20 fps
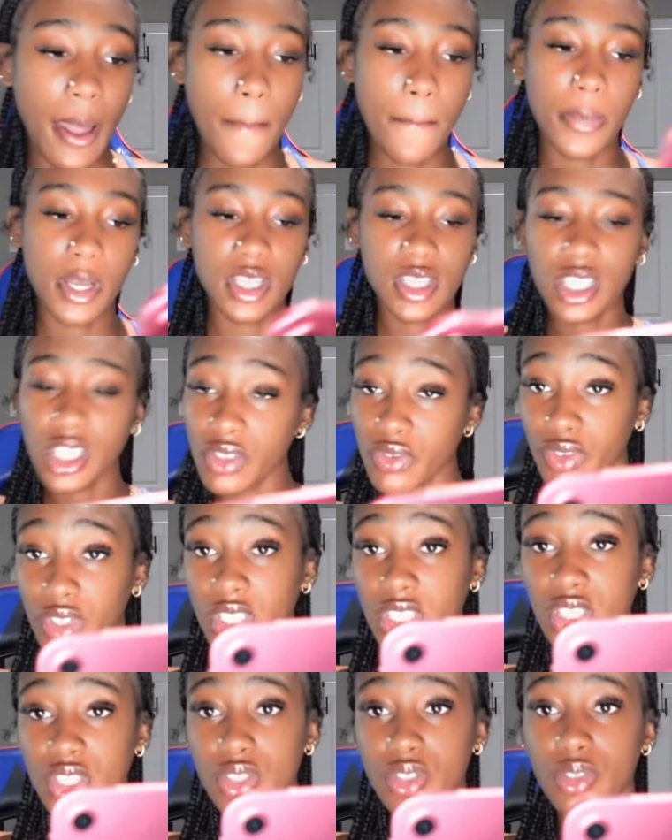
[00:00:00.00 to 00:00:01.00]
But it's like
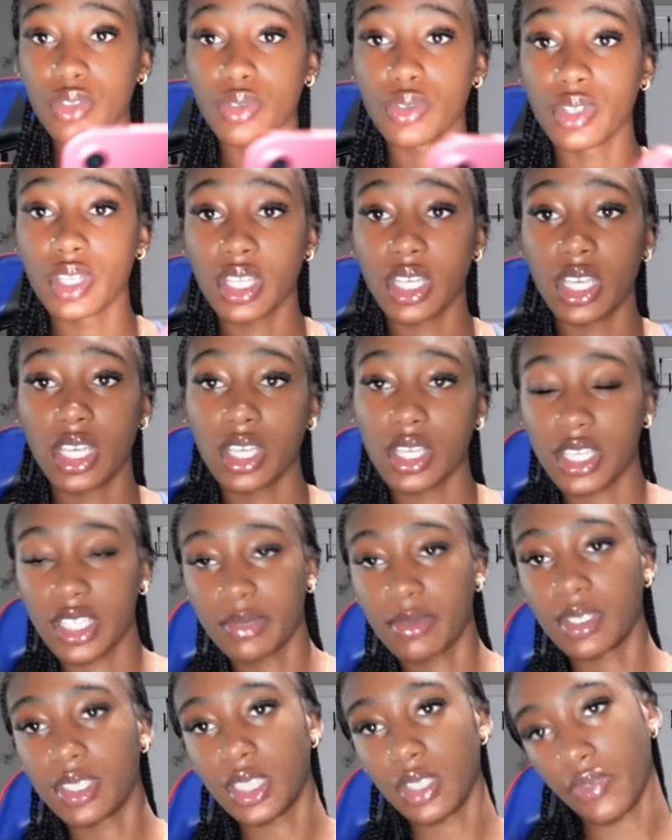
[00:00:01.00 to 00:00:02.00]
really soothing,
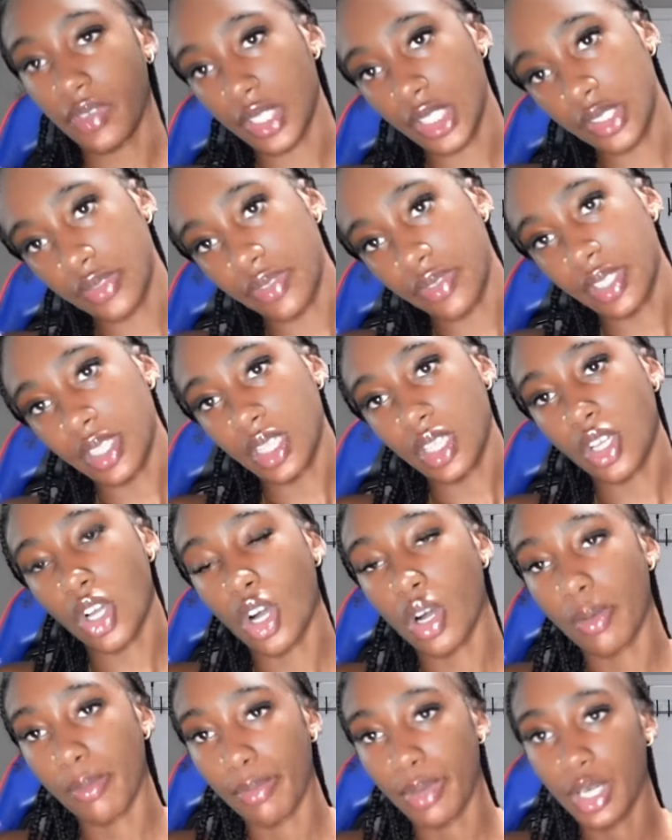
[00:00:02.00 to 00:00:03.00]
especially if like you're a really
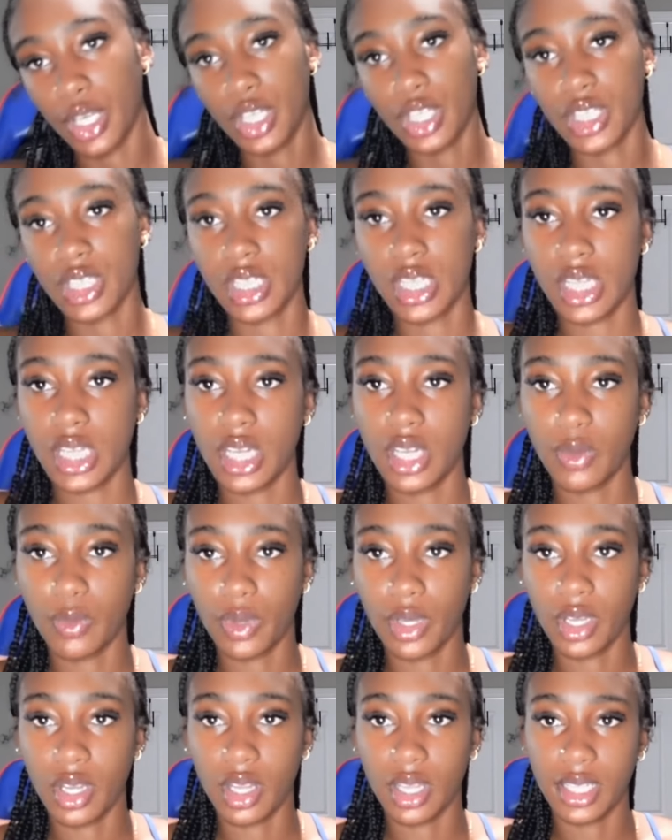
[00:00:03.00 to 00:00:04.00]
calm person and
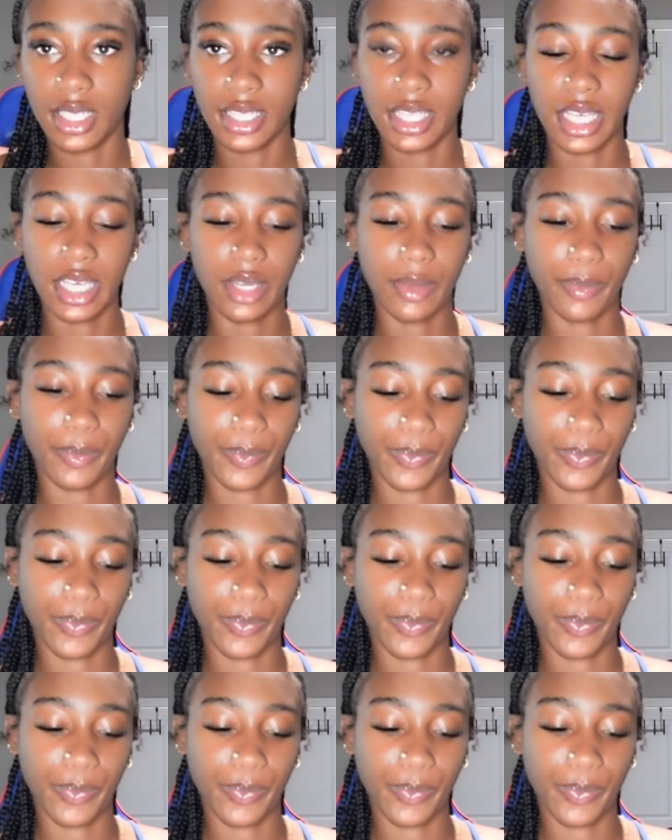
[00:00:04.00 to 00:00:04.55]
whatnot like that.